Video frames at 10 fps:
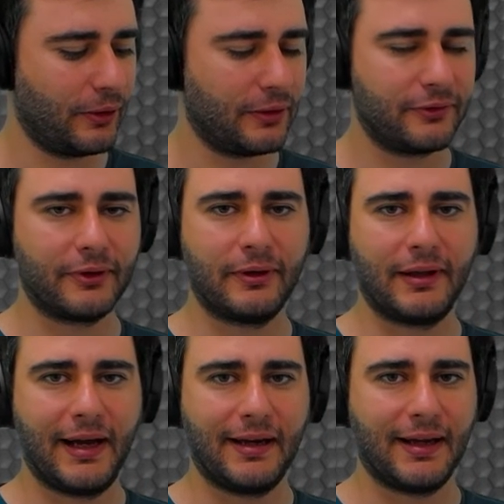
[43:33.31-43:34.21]
colorful
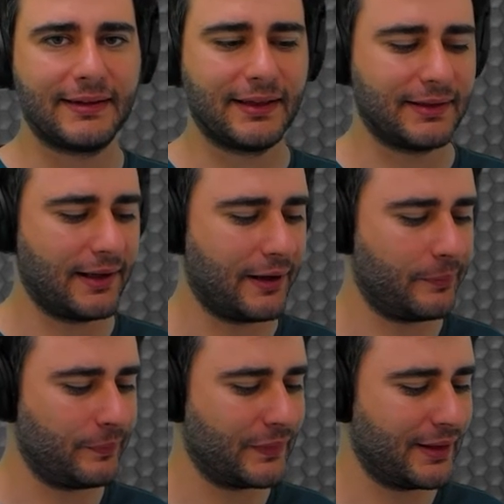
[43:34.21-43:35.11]
highlighting there.